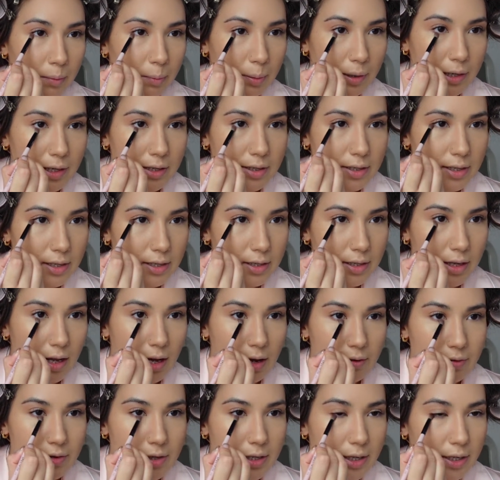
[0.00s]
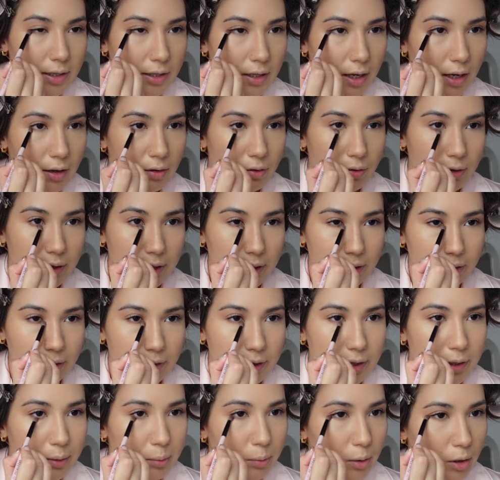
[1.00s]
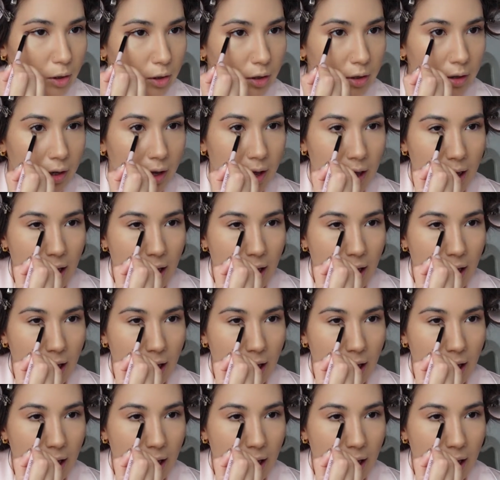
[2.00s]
pieces that I've seen that I really want,